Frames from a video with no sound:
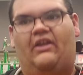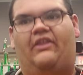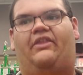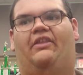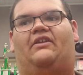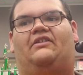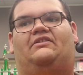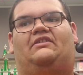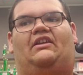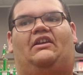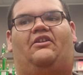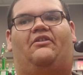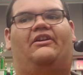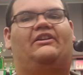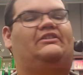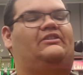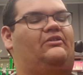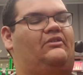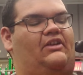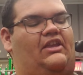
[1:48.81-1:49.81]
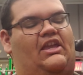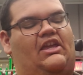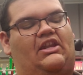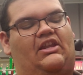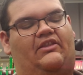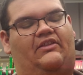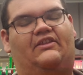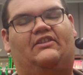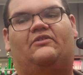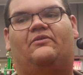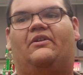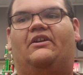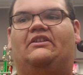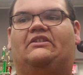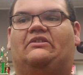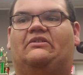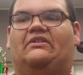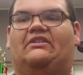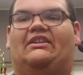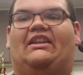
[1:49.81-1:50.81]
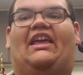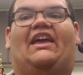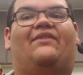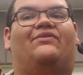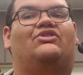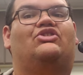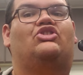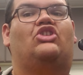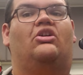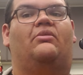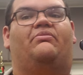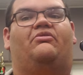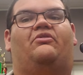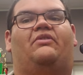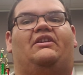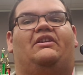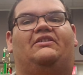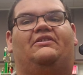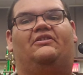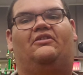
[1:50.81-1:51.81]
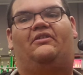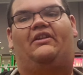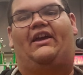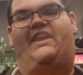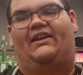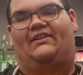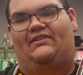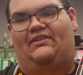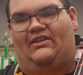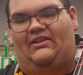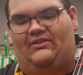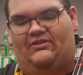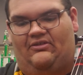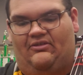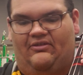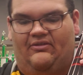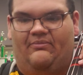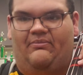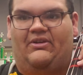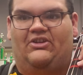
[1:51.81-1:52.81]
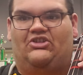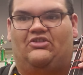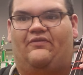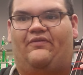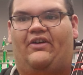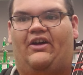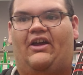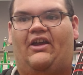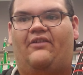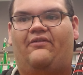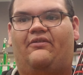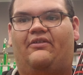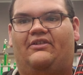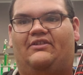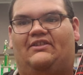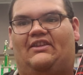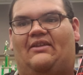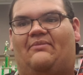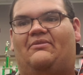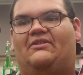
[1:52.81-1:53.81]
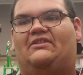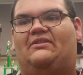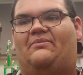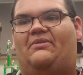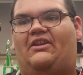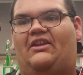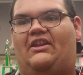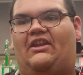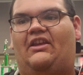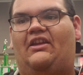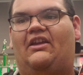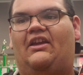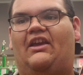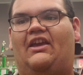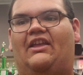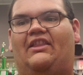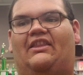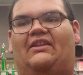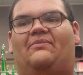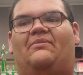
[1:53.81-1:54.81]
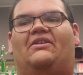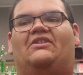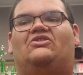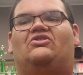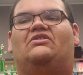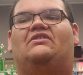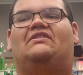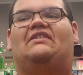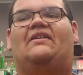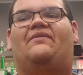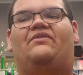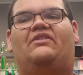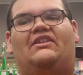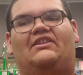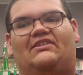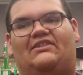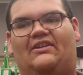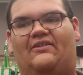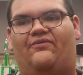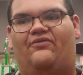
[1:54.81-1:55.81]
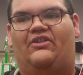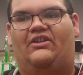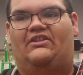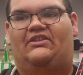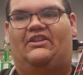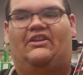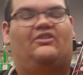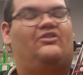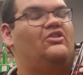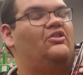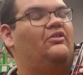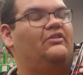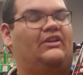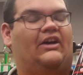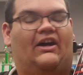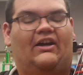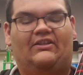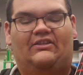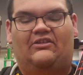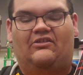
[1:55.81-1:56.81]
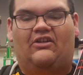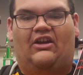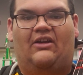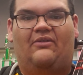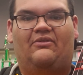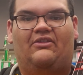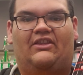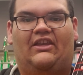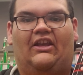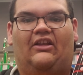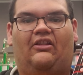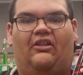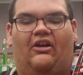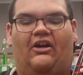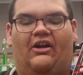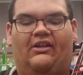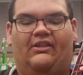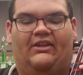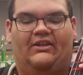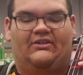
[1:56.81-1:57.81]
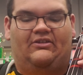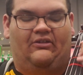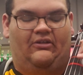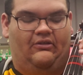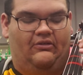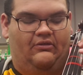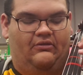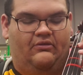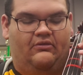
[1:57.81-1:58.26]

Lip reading: There's that grace note again, and this grace note is an F sharp grace note, accidental. Measure 5, same as the beginning. Then measure 7 is different. There are no dots here. I would think long little.